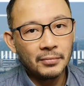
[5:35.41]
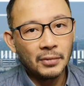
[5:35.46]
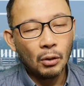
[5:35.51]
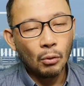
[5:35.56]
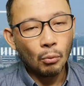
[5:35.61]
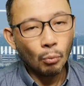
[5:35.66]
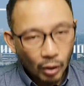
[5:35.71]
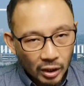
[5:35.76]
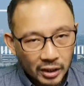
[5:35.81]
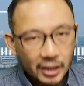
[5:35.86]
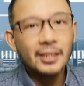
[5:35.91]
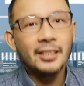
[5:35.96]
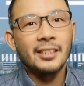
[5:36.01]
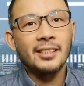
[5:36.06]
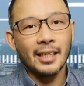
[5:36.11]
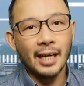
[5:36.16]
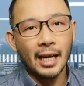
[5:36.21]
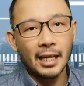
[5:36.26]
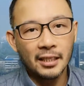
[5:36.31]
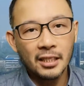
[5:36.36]
What's a
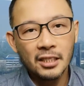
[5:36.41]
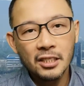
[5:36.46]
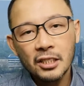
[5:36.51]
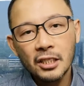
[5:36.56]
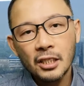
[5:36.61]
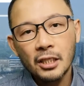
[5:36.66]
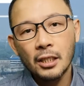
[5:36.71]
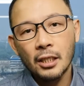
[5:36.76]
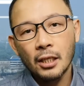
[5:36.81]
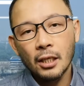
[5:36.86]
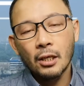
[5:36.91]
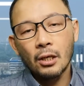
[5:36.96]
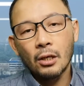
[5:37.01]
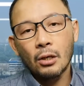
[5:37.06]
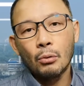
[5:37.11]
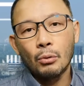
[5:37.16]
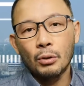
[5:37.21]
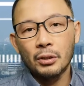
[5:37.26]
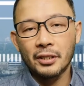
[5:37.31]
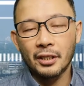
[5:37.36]
strategy
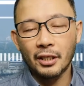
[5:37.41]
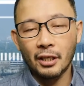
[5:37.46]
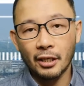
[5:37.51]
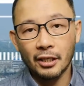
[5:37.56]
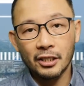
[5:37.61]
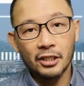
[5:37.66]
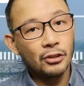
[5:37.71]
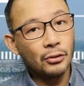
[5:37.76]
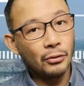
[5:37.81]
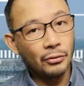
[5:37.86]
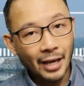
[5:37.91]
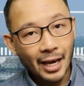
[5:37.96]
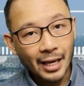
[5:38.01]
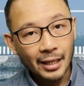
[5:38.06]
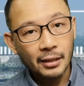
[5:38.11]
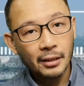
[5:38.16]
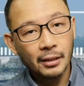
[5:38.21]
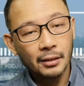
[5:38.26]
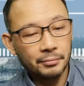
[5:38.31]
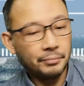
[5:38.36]
with regards to
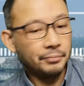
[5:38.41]
that?